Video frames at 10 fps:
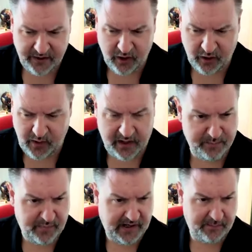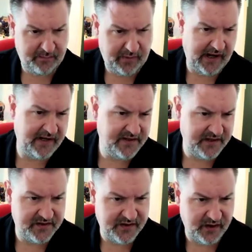you know and pl
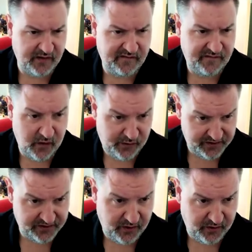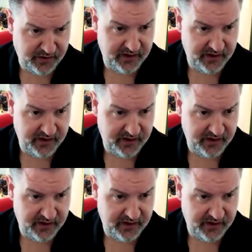places that I've focused on